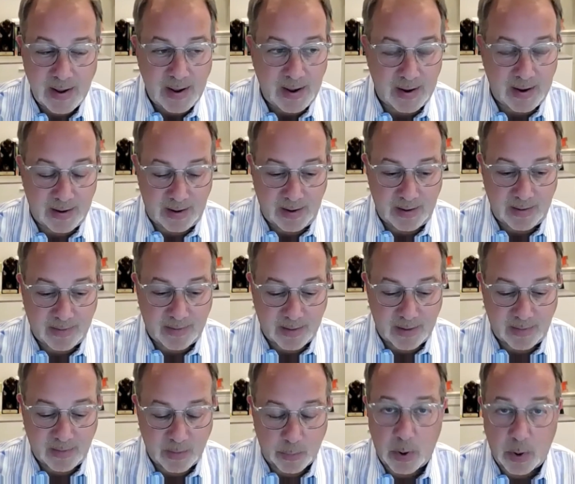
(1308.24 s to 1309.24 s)
It's
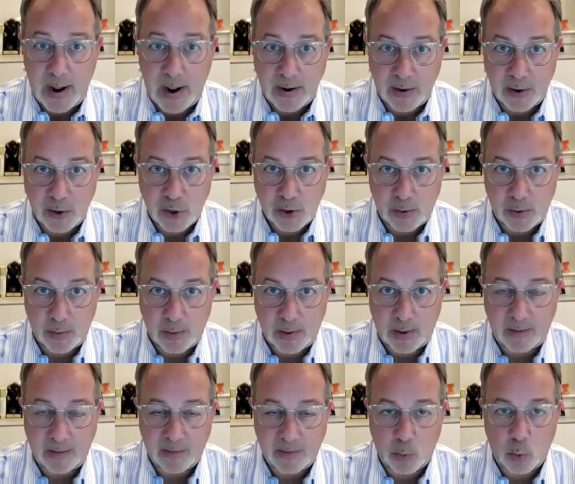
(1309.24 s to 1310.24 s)
a brand issue.
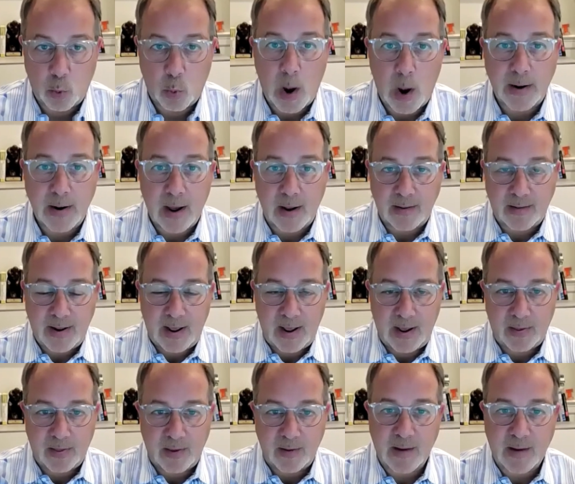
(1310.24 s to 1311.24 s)
And I said, well, why not
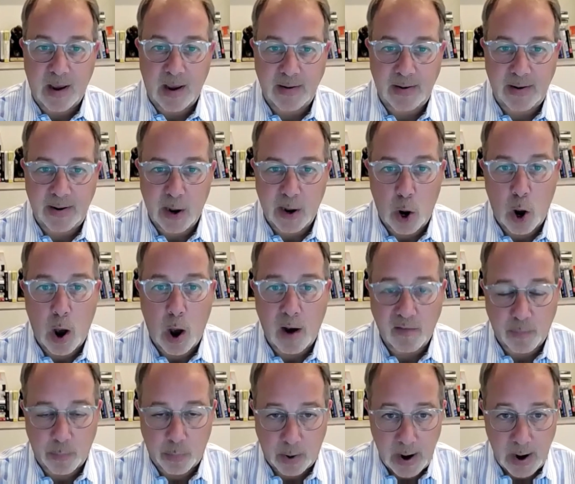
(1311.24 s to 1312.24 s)
take this idea
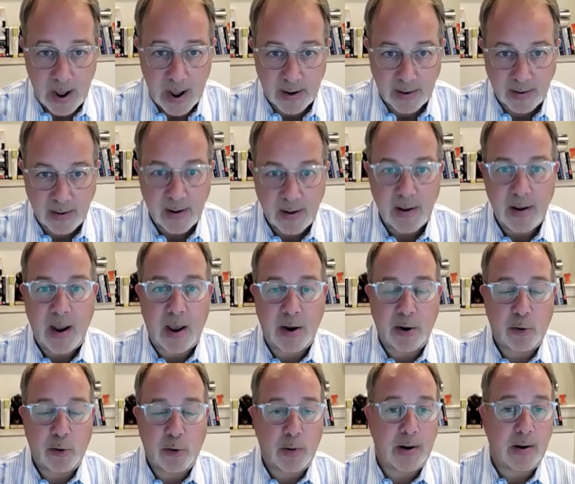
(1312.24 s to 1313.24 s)
off brand
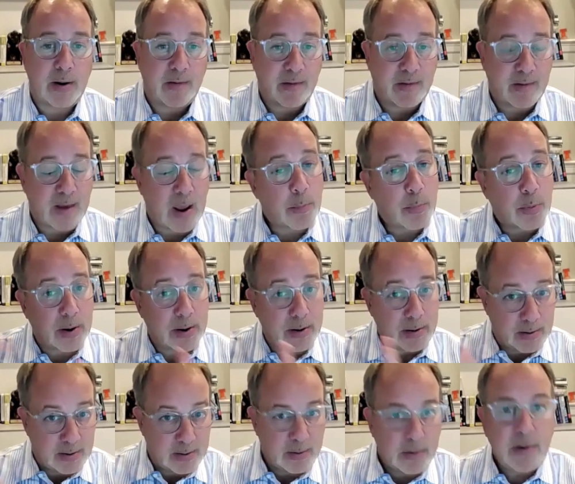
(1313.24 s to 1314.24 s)
and create a separate
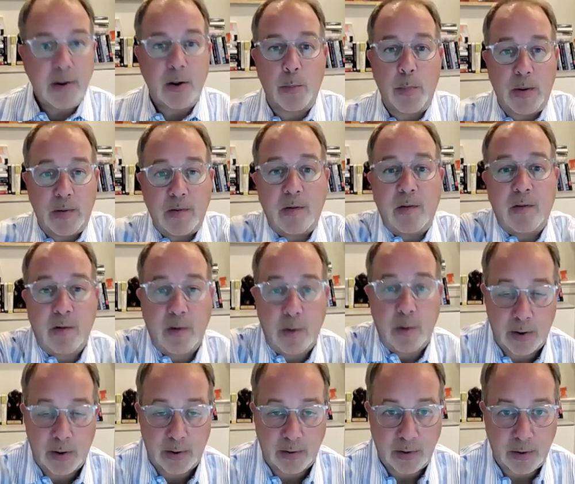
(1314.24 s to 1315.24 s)
business
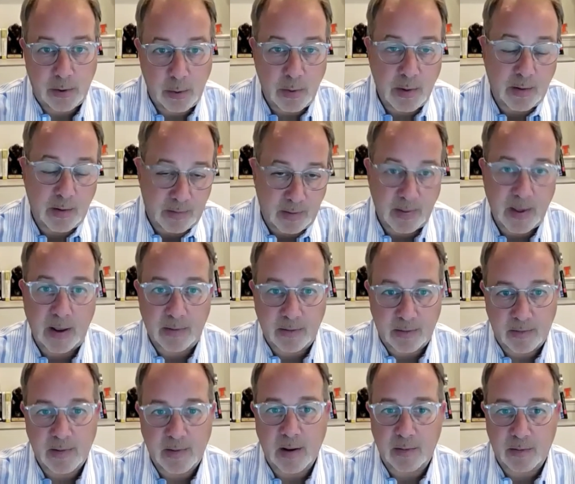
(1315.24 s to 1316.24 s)
unit to do this? And
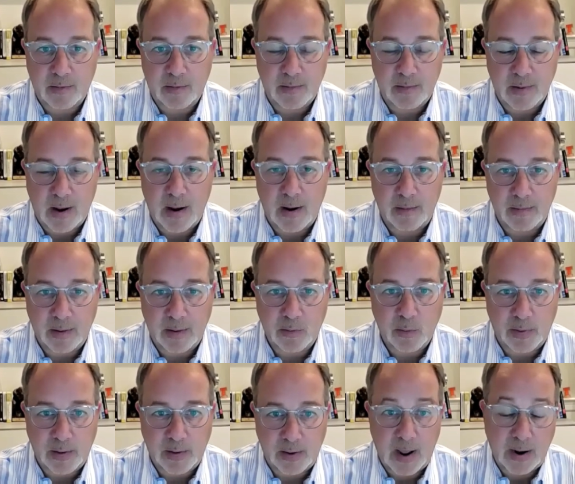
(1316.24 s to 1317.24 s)
that's
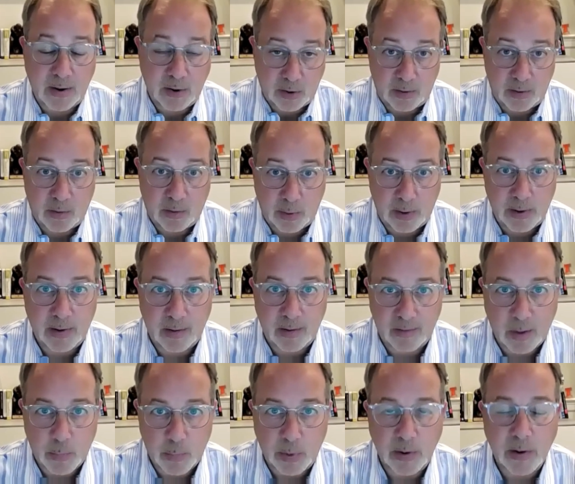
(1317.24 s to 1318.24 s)
what they actually created, a
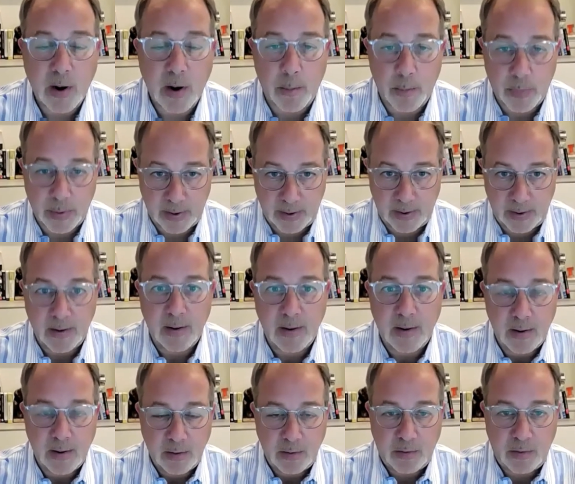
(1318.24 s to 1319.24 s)
separate company
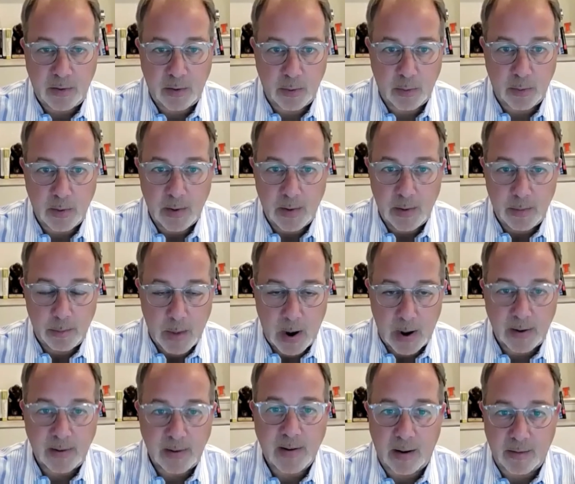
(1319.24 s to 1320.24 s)
to
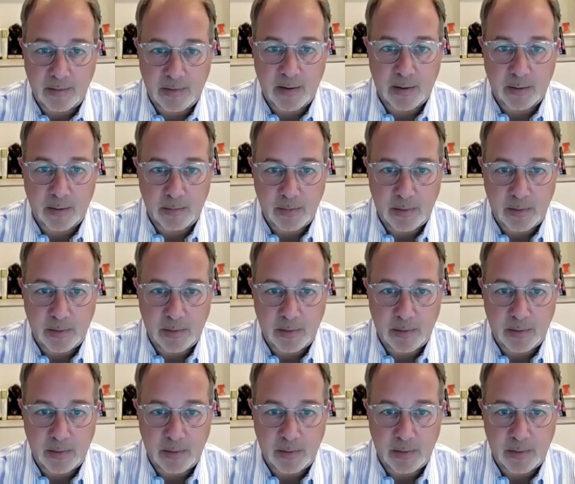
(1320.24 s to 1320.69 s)
monetize their